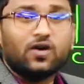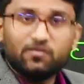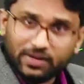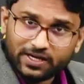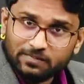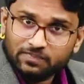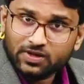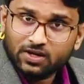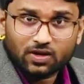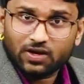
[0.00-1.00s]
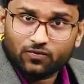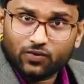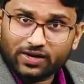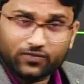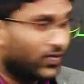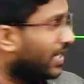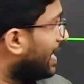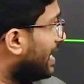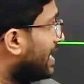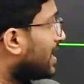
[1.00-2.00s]
of b, for
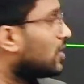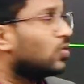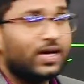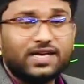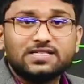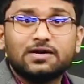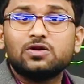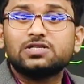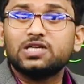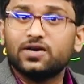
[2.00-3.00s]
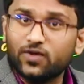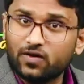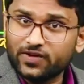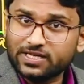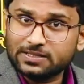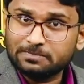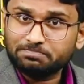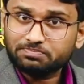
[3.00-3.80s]
any curve y is equals to f of x,